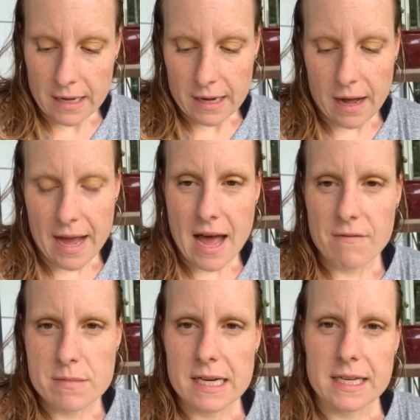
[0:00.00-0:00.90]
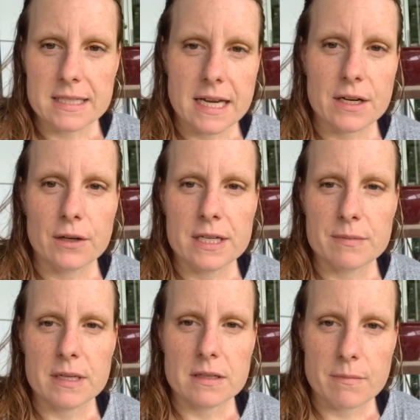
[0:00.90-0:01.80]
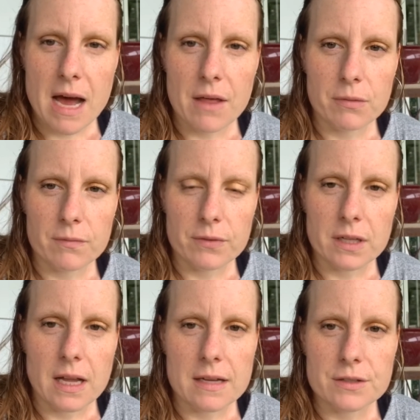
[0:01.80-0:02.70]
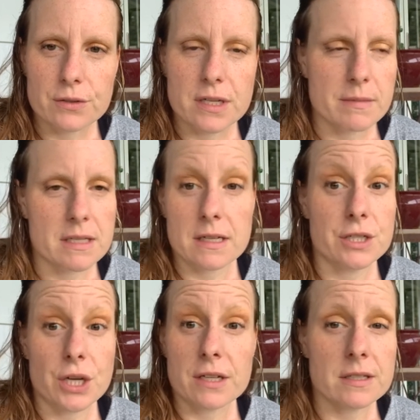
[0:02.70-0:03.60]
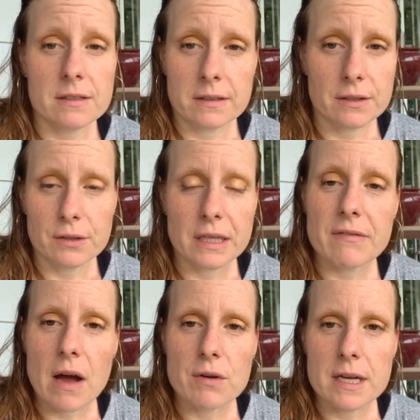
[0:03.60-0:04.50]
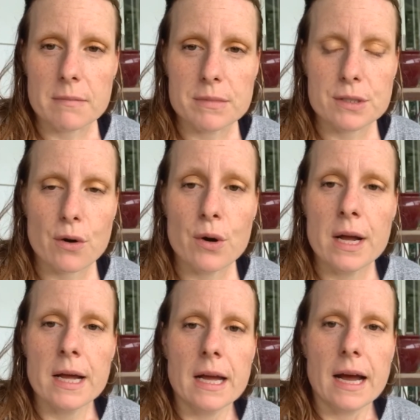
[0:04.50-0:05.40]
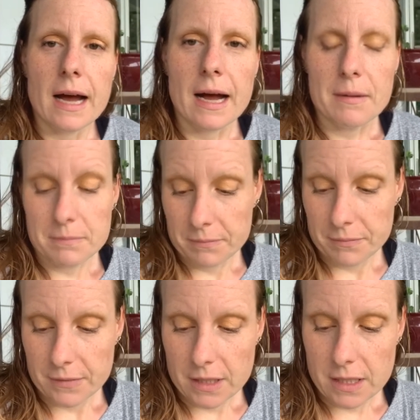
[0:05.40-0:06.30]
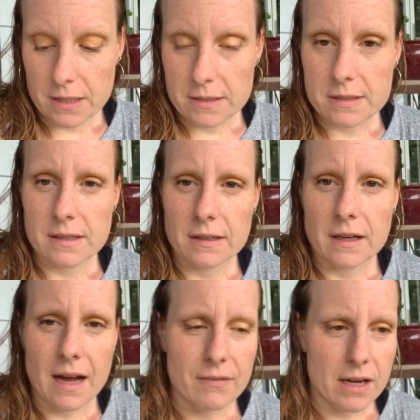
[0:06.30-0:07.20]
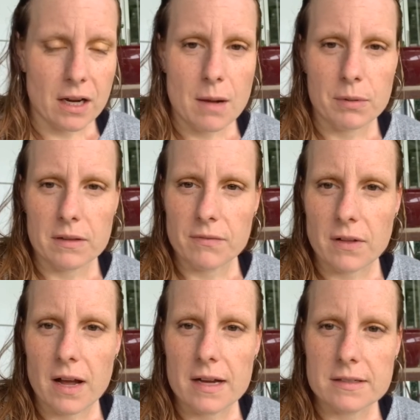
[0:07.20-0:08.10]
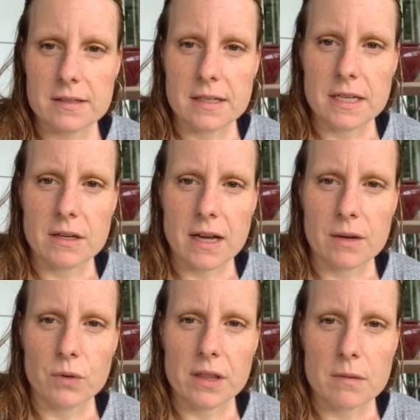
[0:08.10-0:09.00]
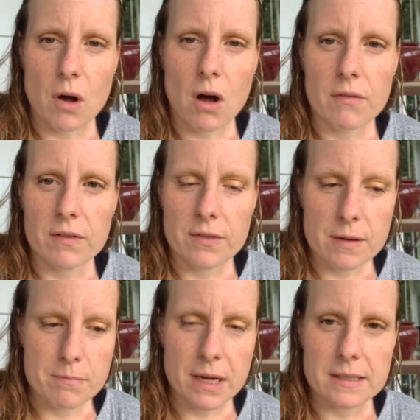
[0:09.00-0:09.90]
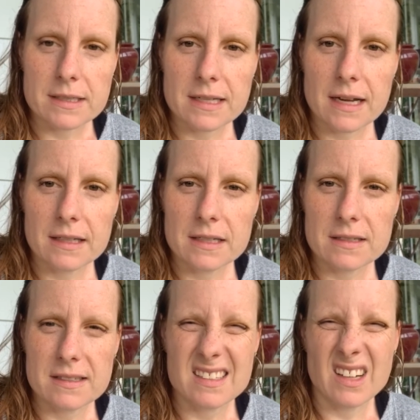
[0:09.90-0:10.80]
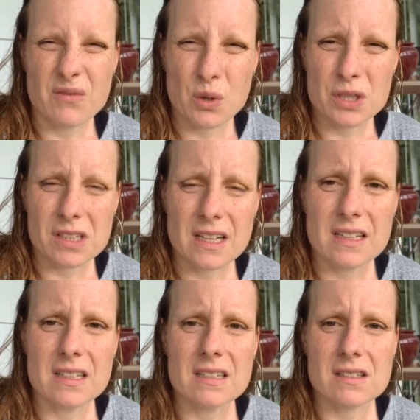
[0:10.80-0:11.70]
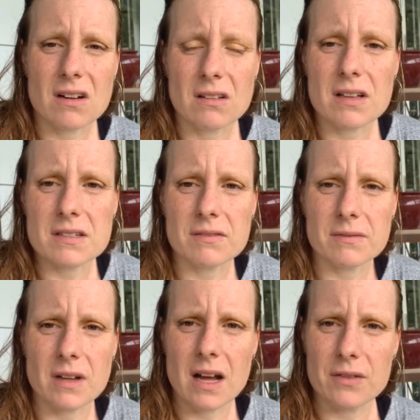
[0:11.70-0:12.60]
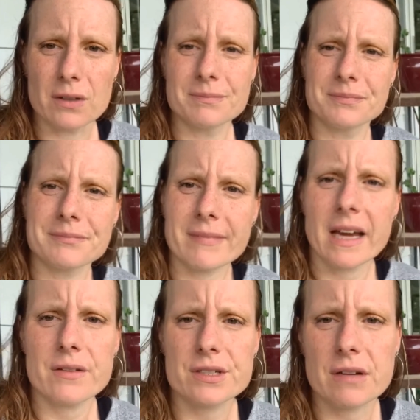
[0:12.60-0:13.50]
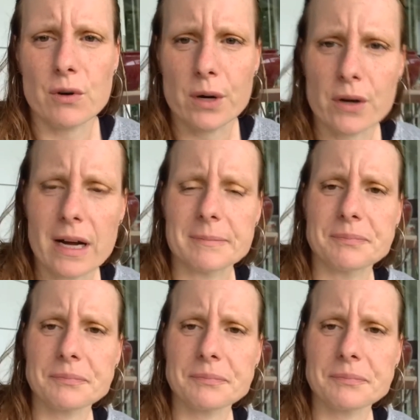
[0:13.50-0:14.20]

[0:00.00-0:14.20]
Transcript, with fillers: I have him in a container. He's been in the bathroom for the last 30 minutes. I just literally found him. So um, he's, I've had a couple of the flies that he had with him off of him, but uh, he's, unfortunately, I think he's got lots of other, other stuff going on.